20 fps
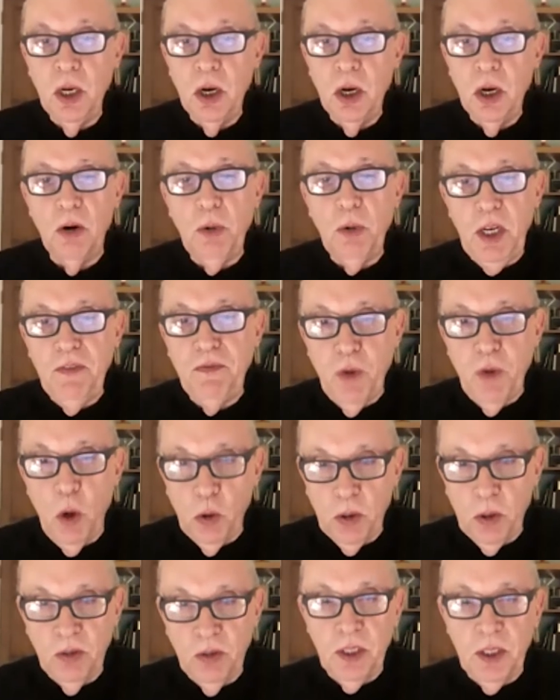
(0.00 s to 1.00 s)
are really
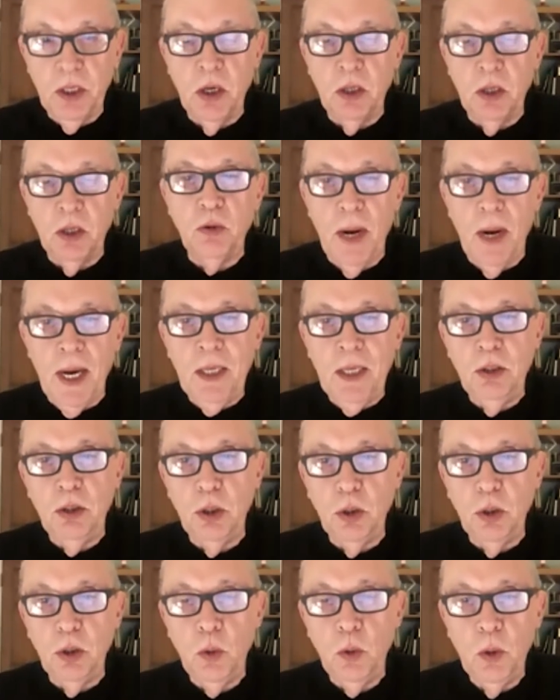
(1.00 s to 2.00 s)
focusing on trying
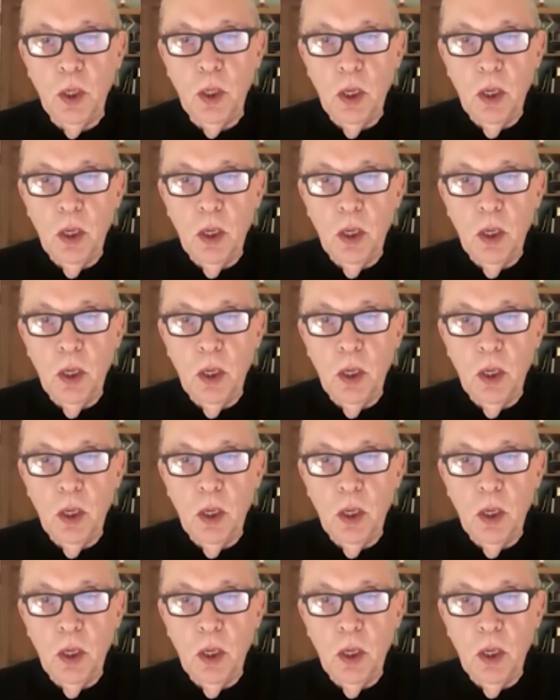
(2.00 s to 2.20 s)
to